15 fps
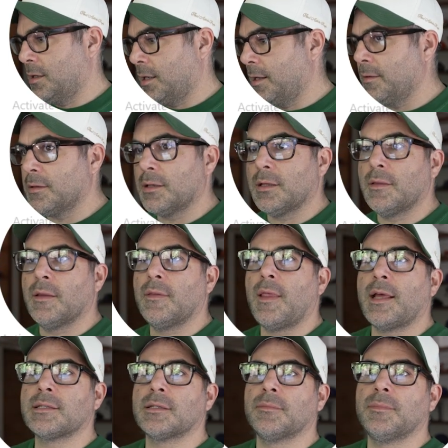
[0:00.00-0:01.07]
Okay, and then
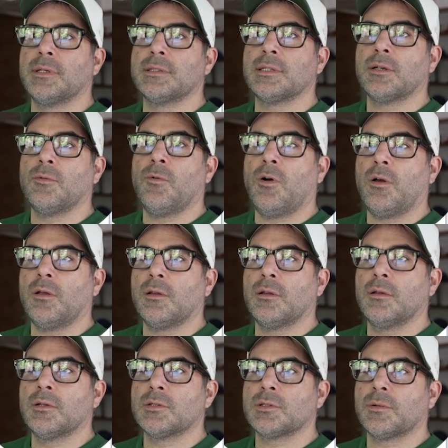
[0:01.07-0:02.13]
that's a missing
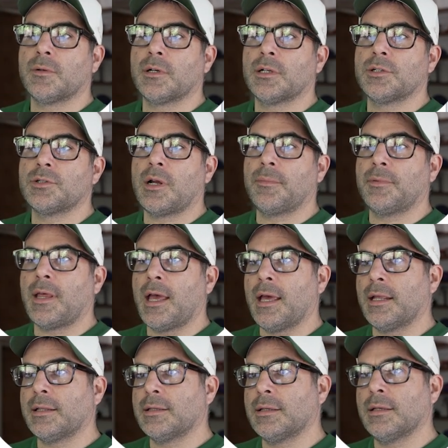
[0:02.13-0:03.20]
wall. So we're going to drop
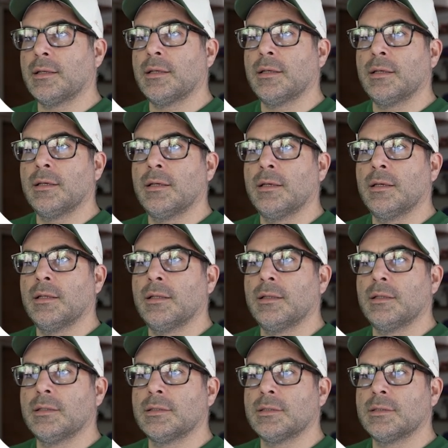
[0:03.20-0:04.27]
that.
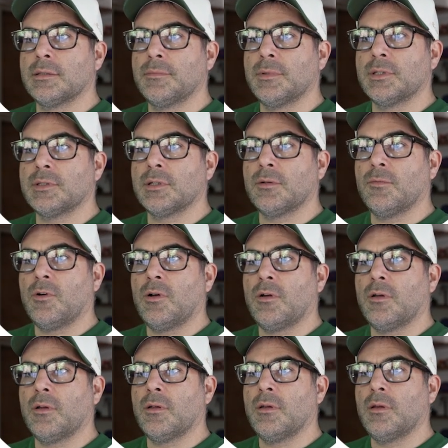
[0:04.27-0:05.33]
This is a missing
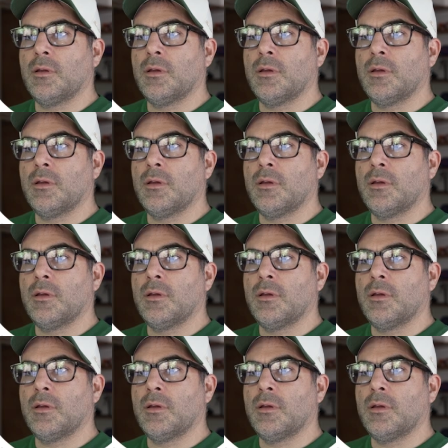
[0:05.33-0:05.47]
wall.